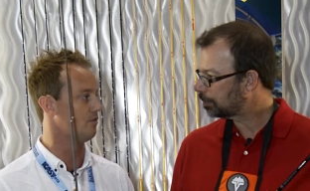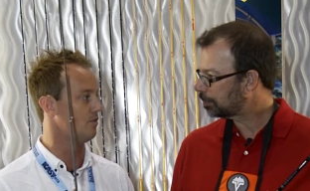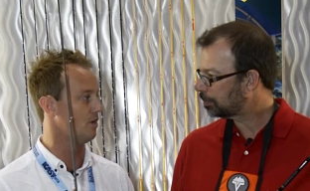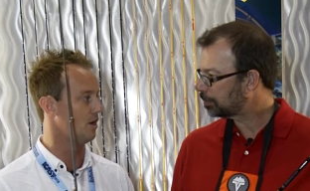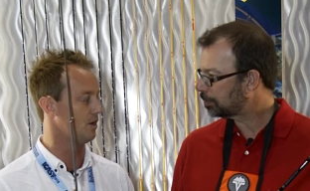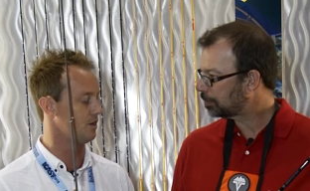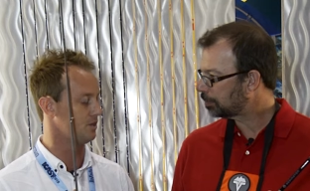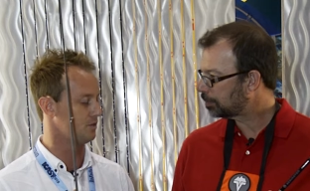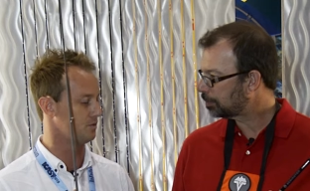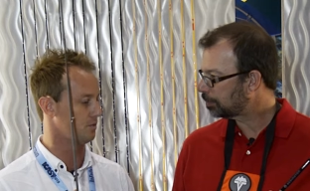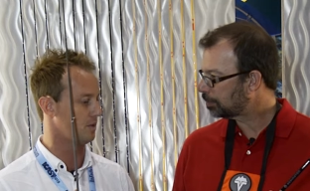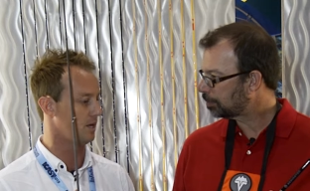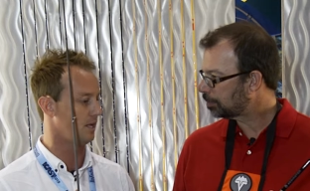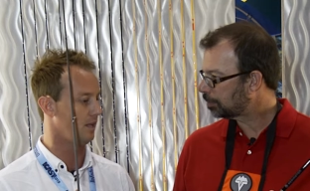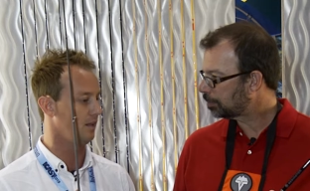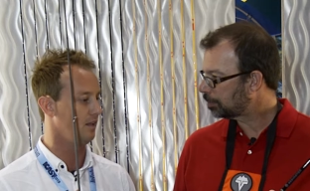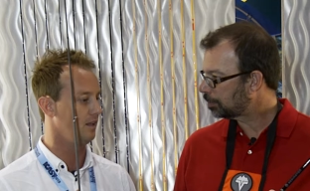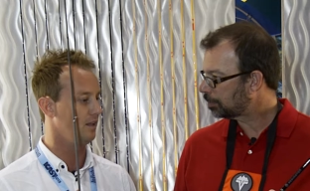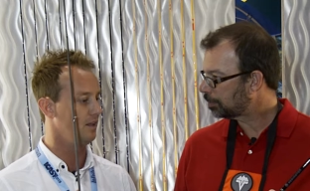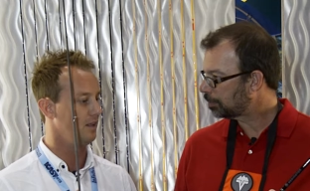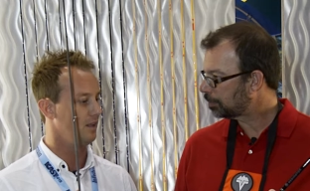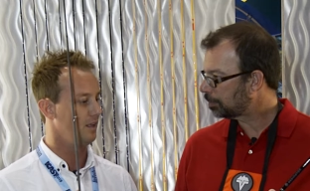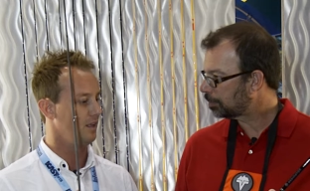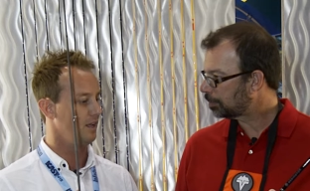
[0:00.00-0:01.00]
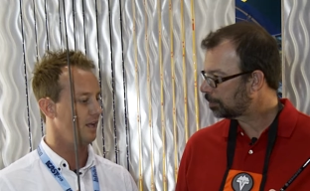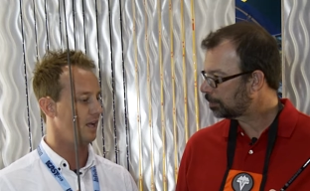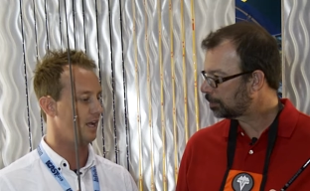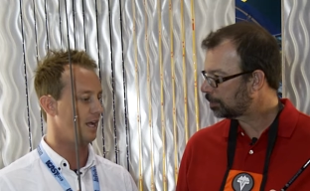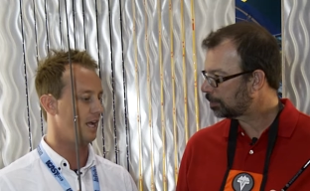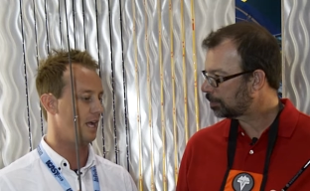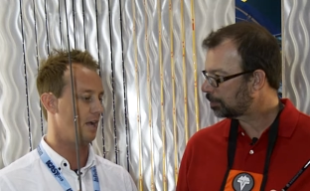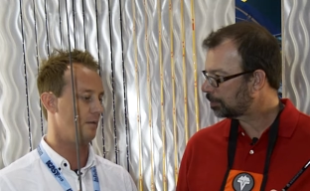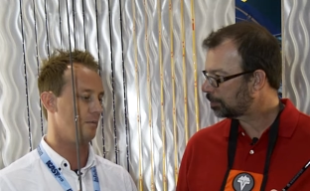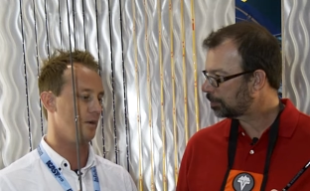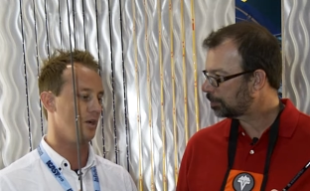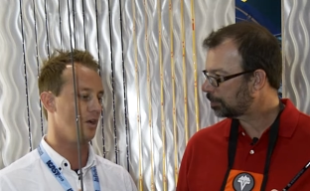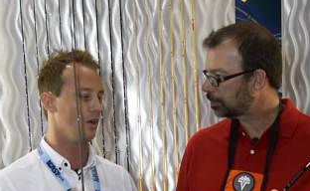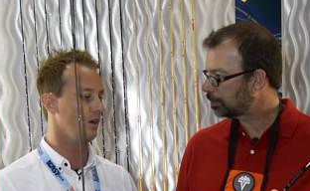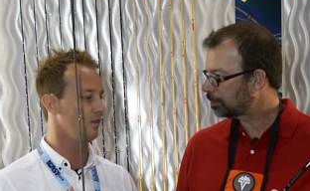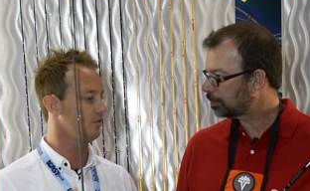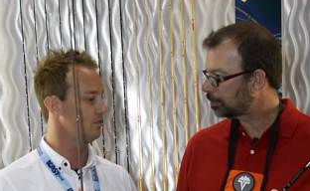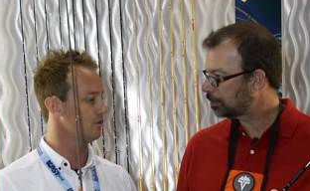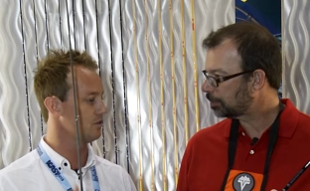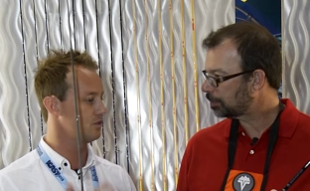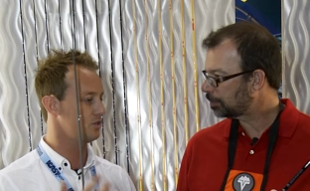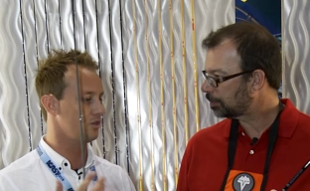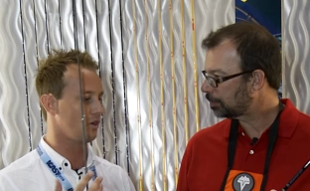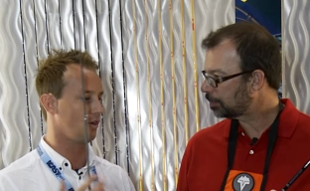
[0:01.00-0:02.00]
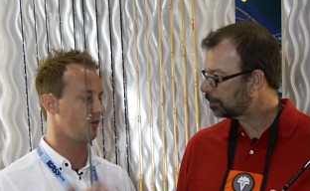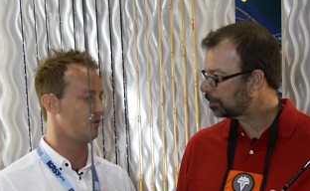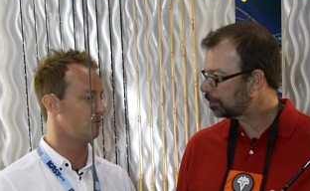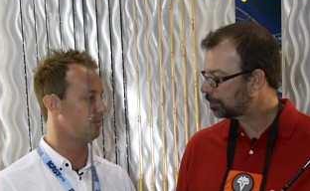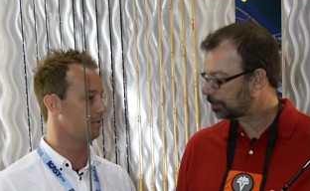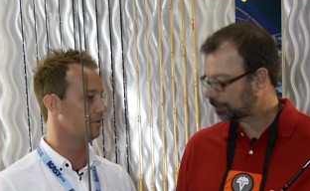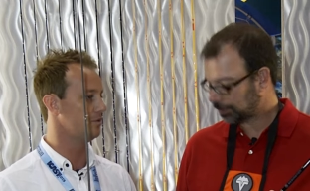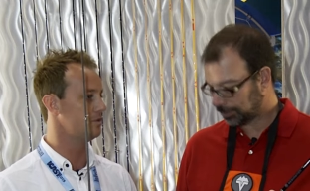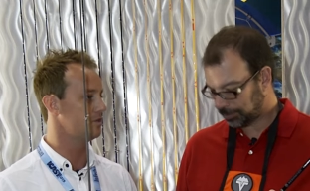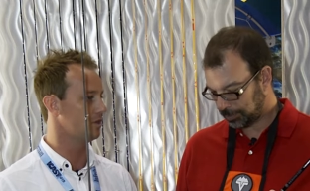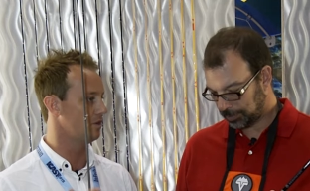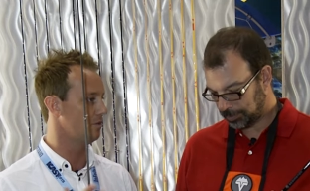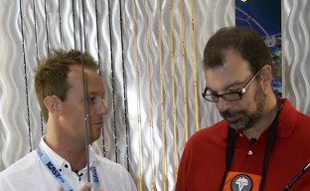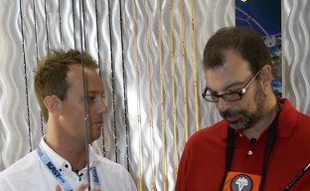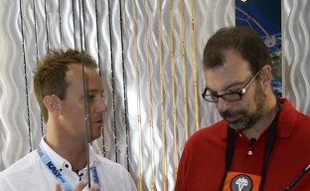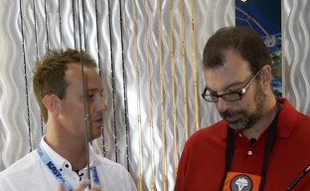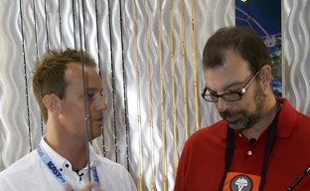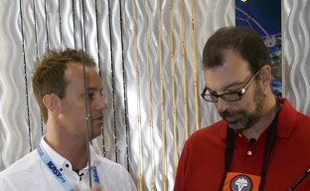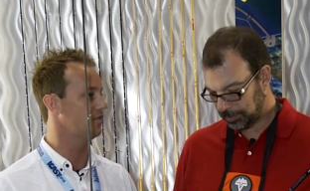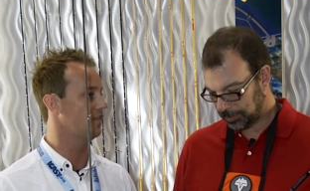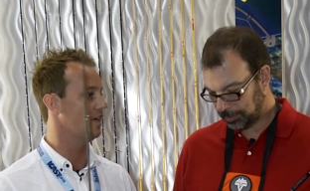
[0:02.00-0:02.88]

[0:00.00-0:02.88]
Speaker 1: rod as well. Um, and all of those contribute to a much